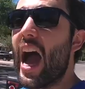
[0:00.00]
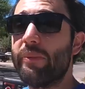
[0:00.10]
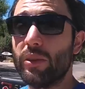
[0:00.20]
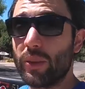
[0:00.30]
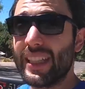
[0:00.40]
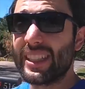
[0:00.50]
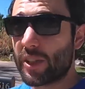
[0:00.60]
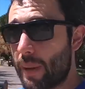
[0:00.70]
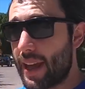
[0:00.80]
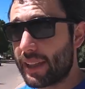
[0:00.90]
I've been reading the
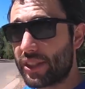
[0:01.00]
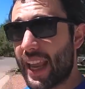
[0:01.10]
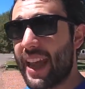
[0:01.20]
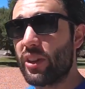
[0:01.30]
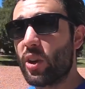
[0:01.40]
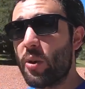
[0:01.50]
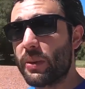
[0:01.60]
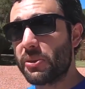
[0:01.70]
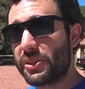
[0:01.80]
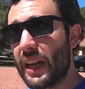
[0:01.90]
specs and the
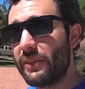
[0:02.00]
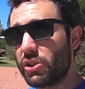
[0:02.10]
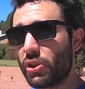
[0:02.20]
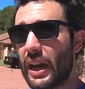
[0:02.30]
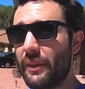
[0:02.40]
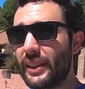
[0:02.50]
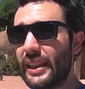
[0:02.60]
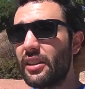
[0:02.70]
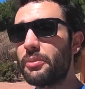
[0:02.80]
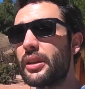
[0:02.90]
GoPro 7 should have a
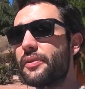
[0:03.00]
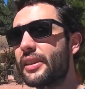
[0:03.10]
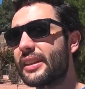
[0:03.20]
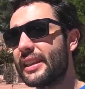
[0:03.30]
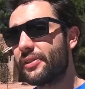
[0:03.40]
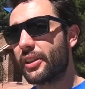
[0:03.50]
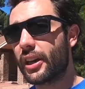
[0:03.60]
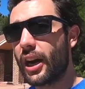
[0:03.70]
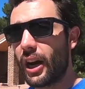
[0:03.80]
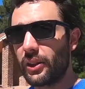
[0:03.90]
little bit of a different
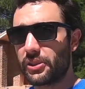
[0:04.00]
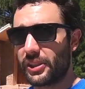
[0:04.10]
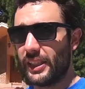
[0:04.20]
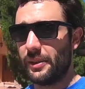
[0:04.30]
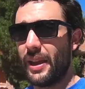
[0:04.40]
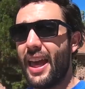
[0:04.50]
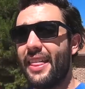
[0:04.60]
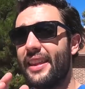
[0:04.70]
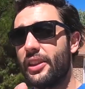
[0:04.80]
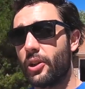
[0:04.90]
color scheme
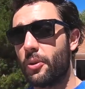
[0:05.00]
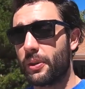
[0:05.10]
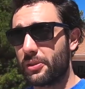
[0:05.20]
than the GoPro